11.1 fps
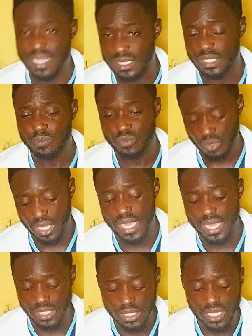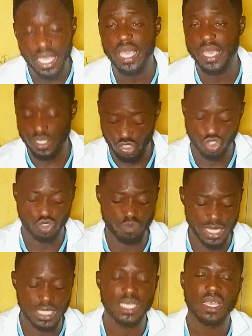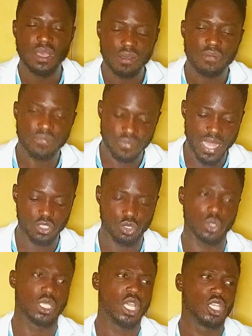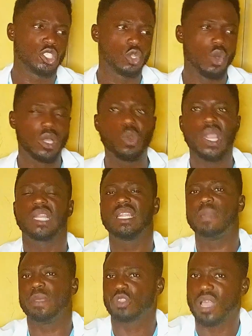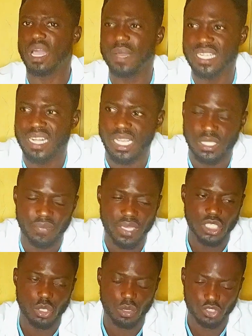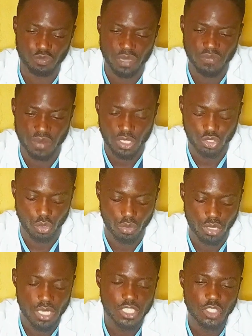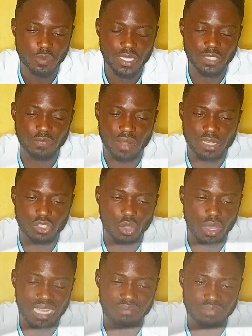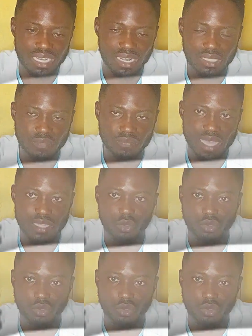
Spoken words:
this is a Smith fractures. So quickly, let me talk about the classification of Smith fracture. Smith fracture can be classified